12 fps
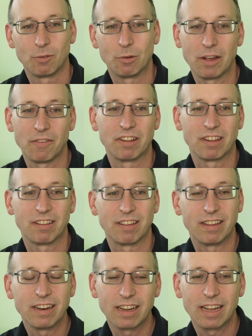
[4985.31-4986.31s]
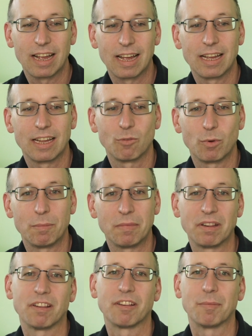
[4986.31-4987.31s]
We're having Sunday dinner and we're
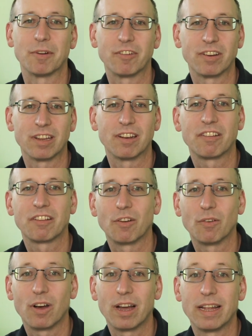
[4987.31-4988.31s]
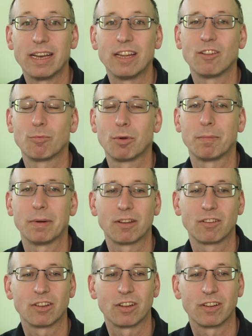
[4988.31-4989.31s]
missing some ingredients, so I need to pop
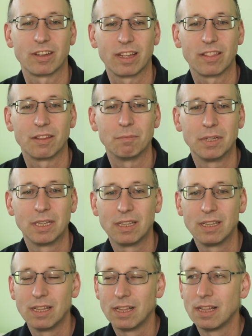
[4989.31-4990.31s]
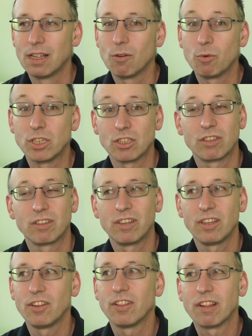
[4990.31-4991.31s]
out and go and get them. We shall
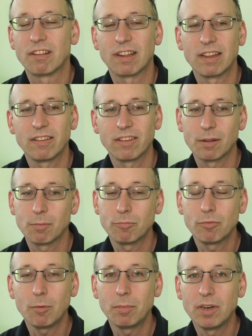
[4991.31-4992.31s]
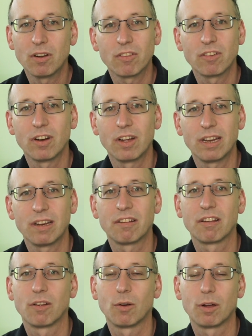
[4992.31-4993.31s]
continue this later, probably not tonight,
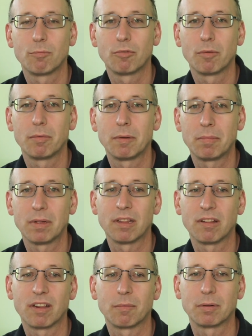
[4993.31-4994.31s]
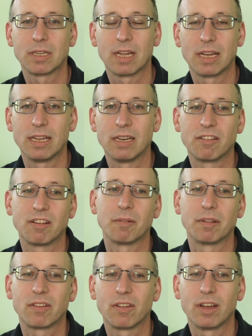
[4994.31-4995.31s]
so I'll probably pick this up again some
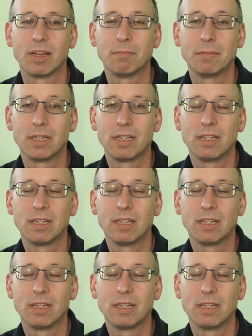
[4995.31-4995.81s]
other time.